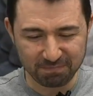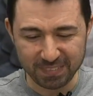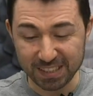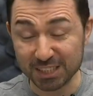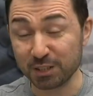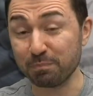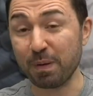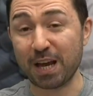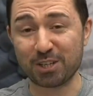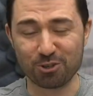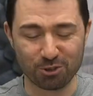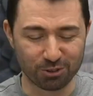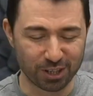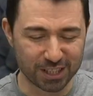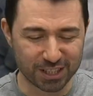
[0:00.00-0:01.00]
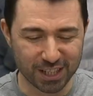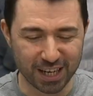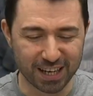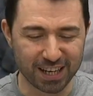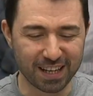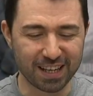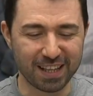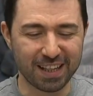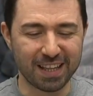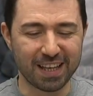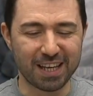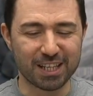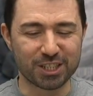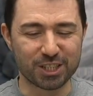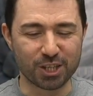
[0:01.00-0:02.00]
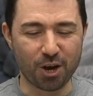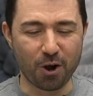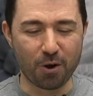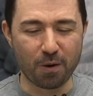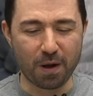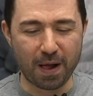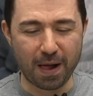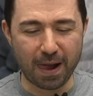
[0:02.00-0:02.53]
special, let's say. So